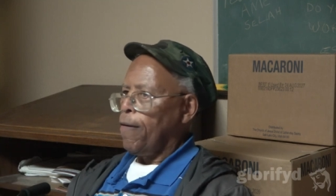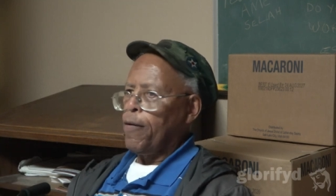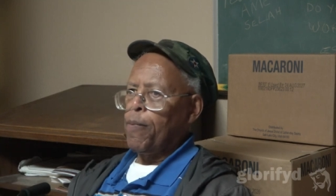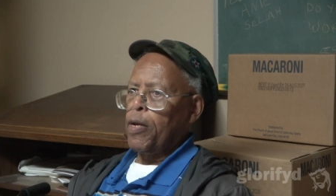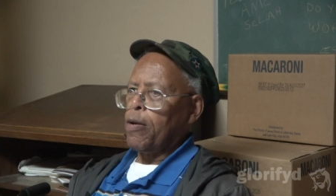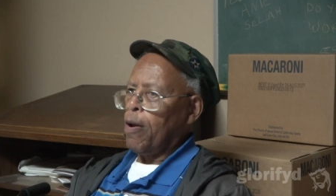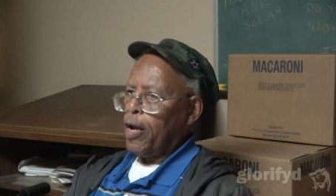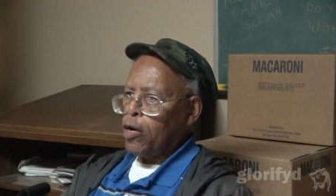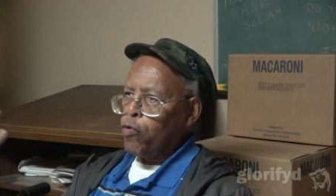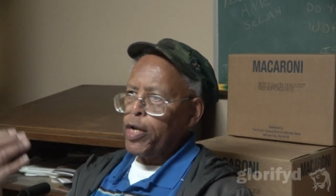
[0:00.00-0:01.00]
you've been
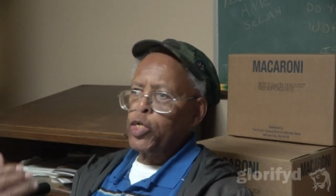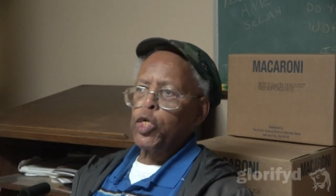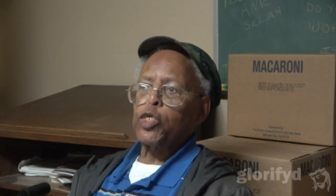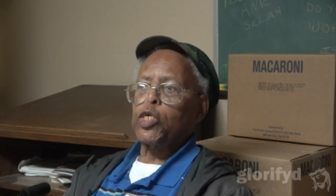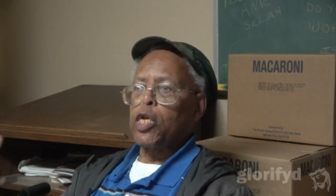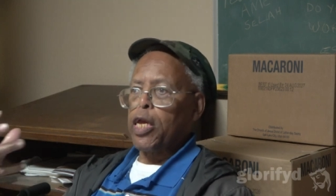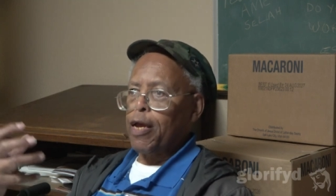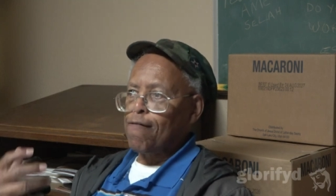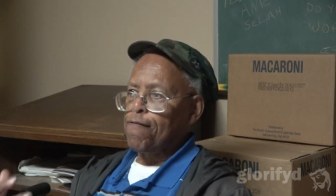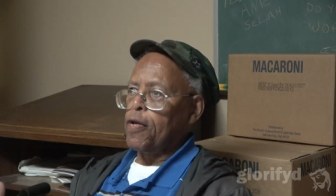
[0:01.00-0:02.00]
egregiously
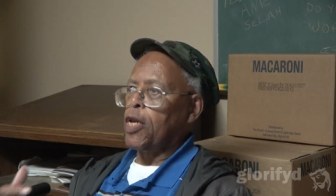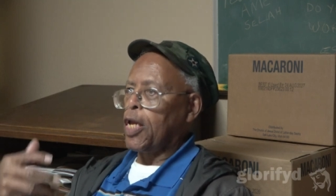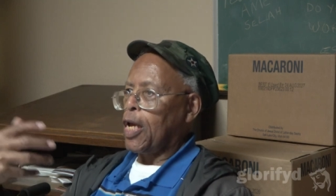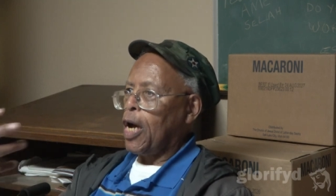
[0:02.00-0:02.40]
offending